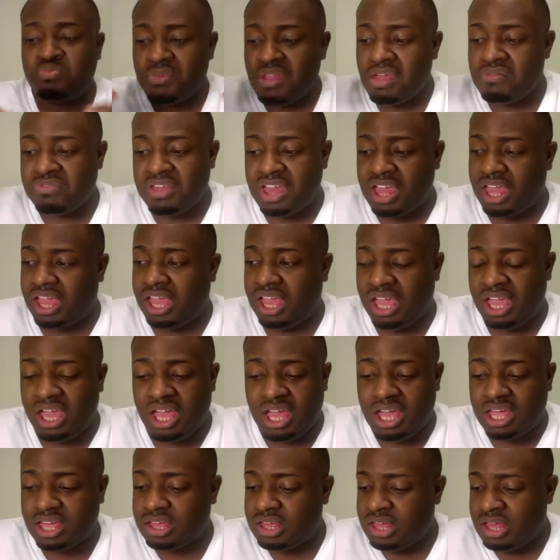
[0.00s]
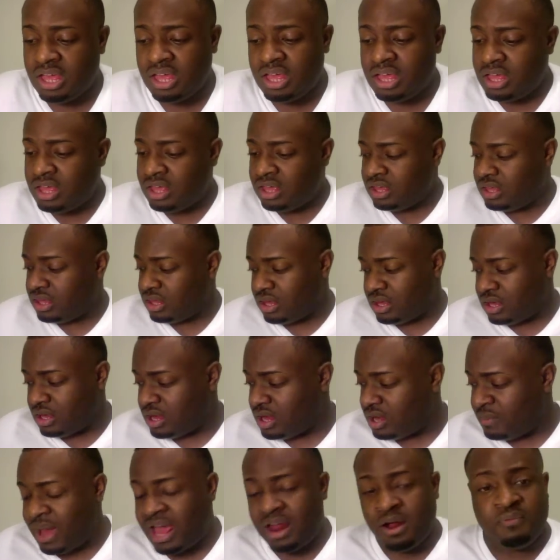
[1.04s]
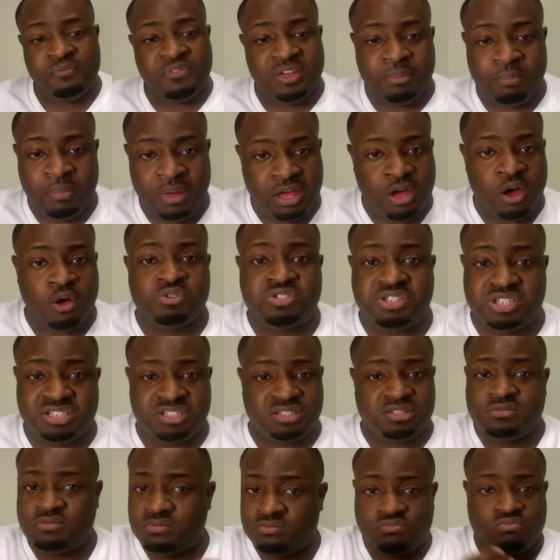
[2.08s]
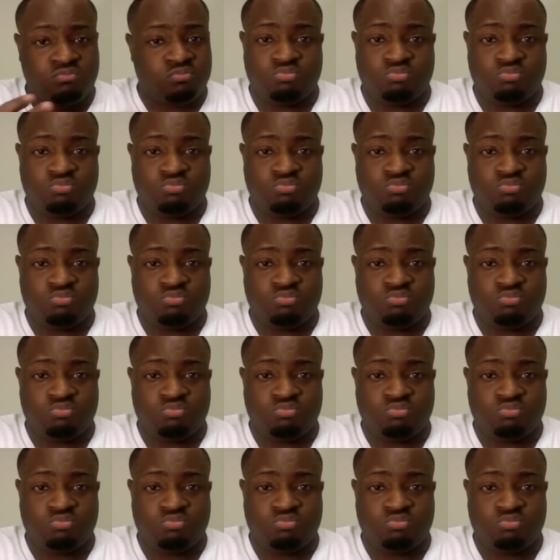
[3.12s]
the egg, I don't think meiosis